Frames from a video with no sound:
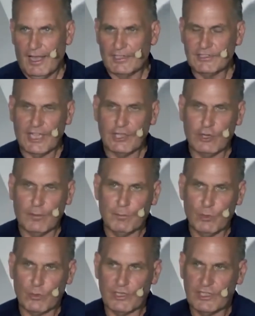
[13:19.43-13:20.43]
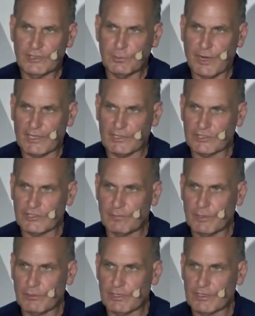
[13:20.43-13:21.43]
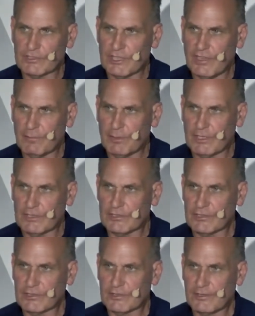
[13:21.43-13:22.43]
and take on board his practice of building a safe place